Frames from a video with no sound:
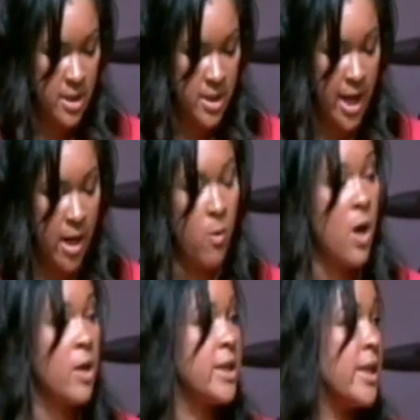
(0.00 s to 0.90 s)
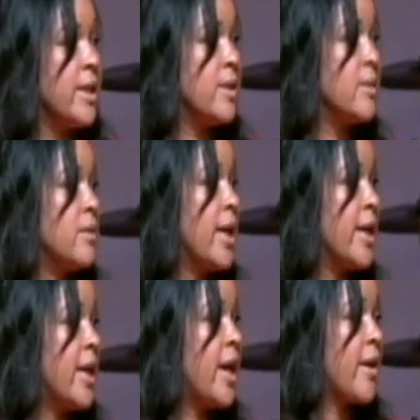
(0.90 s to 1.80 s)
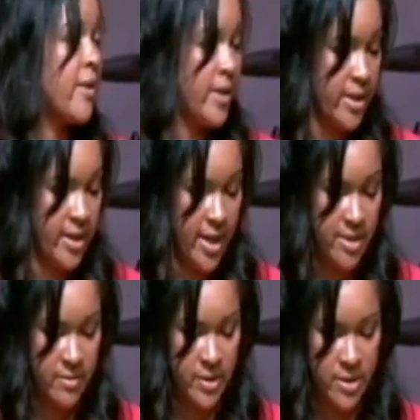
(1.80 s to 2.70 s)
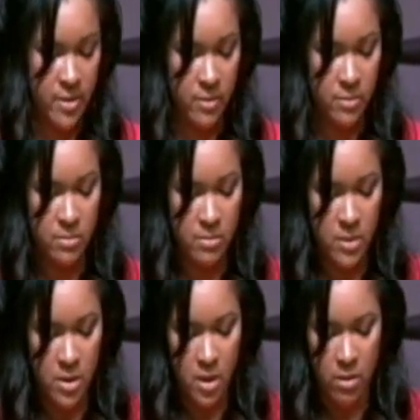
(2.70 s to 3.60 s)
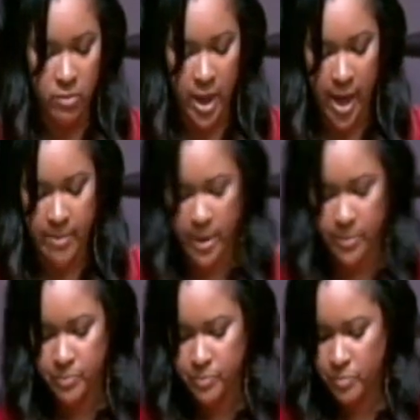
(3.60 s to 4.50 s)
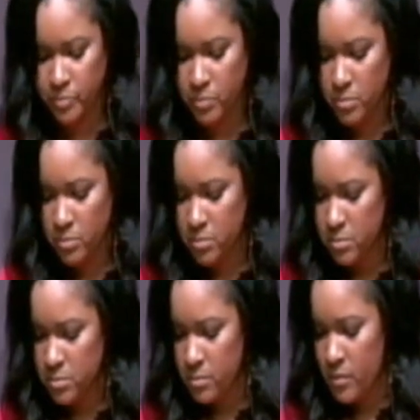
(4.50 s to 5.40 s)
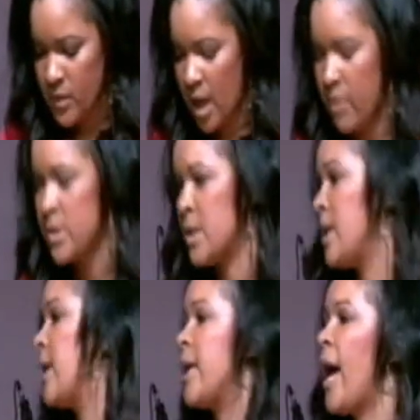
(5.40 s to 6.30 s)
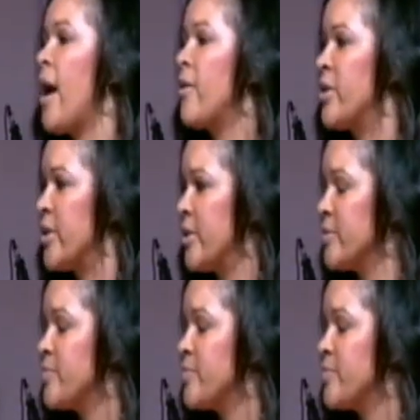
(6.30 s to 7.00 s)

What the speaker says: that I walked in and carried as a result of what happened. I was in an encounter